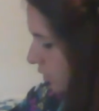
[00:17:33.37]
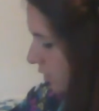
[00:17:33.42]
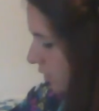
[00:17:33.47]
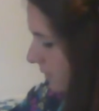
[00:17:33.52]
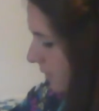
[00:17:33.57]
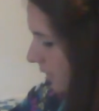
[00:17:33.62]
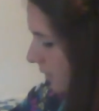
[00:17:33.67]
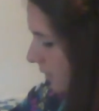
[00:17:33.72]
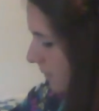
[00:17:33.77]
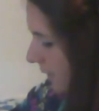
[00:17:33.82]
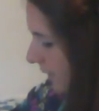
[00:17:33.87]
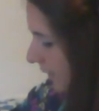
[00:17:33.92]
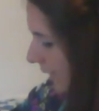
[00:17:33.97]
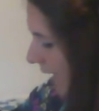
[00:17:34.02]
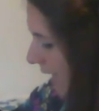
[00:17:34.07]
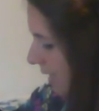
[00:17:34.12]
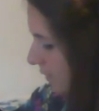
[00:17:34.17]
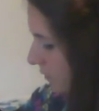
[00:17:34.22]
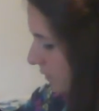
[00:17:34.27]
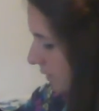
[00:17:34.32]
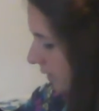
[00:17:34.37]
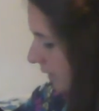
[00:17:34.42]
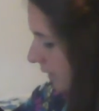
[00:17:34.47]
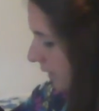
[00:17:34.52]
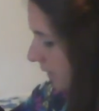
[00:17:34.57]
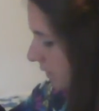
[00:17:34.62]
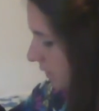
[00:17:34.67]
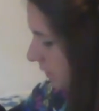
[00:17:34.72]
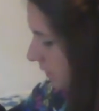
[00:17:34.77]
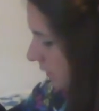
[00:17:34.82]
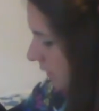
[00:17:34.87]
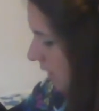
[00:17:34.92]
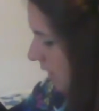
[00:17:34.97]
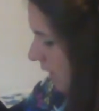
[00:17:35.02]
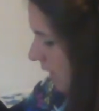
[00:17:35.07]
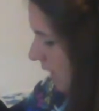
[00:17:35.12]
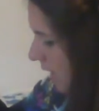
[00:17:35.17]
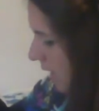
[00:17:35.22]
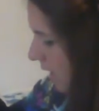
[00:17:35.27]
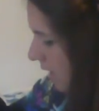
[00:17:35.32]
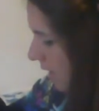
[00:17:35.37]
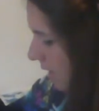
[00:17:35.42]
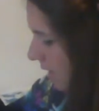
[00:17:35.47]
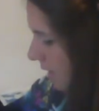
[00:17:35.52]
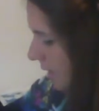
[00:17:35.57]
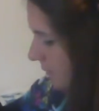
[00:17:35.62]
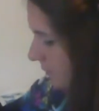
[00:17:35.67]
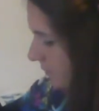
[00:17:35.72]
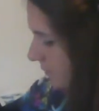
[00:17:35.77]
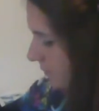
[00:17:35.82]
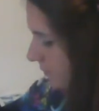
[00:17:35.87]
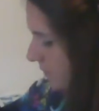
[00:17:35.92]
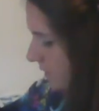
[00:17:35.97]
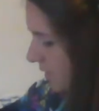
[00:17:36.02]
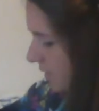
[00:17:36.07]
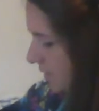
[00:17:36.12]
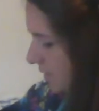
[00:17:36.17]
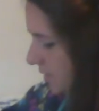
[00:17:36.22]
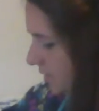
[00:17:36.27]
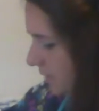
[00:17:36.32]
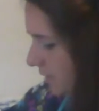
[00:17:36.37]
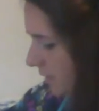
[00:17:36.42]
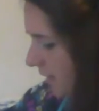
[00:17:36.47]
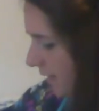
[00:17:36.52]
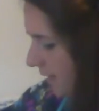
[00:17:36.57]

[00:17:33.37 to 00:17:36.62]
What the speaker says: compare bilaterally. The